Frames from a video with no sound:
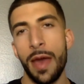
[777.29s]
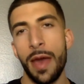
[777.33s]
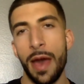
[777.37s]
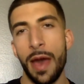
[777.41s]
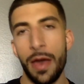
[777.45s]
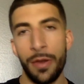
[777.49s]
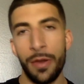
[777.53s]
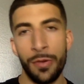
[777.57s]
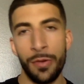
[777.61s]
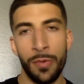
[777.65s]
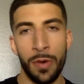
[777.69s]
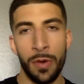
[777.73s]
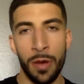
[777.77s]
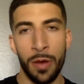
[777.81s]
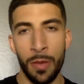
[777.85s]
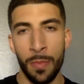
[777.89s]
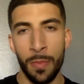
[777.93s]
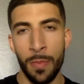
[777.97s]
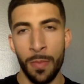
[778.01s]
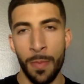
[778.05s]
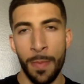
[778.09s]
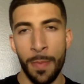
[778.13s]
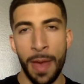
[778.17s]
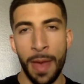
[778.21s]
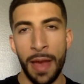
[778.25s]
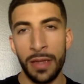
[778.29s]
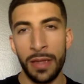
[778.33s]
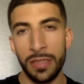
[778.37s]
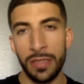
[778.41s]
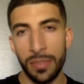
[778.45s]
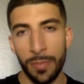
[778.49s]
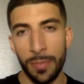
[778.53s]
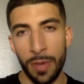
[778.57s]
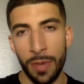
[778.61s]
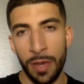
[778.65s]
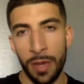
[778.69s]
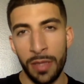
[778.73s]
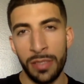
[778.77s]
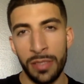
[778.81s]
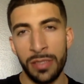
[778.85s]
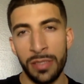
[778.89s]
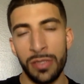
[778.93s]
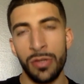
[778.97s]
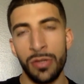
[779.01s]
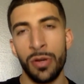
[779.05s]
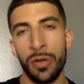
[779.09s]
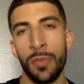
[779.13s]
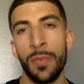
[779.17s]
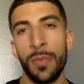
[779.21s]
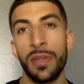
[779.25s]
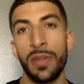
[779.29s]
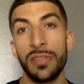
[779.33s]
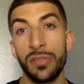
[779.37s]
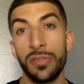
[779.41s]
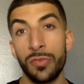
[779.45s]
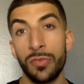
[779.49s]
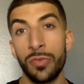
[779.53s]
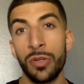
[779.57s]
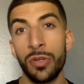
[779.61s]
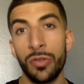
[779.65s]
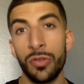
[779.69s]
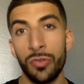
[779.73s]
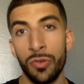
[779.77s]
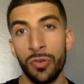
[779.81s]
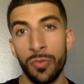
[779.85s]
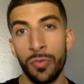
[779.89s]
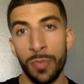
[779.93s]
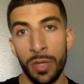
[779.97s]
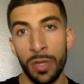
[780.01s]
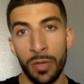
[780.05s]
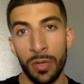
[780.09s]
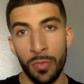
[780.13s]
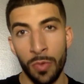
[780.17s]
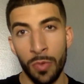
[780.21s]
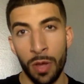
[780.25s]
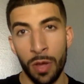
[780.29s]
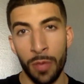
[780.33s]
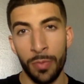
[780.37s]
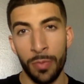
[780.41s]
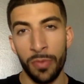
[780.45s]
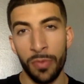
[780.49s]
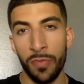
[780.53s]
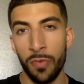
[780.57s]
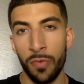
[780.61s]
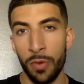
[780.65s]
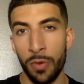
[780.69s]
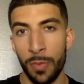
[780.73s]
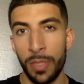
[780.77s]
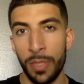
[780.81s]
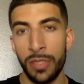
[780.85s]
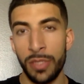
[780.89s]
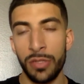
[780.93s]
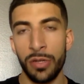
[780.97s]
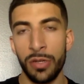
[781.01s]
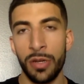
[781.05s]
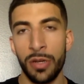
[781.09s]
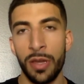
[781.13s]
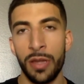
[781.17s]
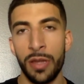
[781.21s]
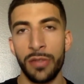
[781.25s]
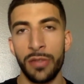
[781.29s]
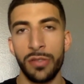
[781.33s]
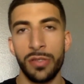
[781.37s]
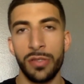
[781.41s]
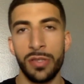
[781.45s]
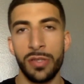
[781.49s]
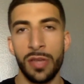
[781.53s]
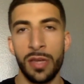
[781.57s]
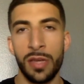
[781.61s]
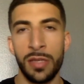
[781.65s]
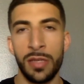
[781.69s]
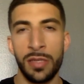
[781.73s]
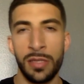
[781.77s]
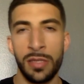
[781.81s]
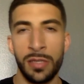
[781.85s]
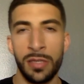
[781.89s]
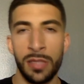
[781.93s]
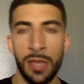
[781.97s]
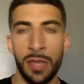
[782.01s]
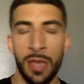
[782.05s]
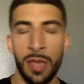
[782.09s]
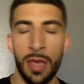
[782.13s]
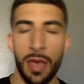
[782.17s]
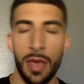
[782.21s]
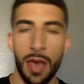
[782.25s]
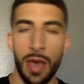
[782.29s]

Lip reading: how to maximize your muscle recruitment while performing certain exercises.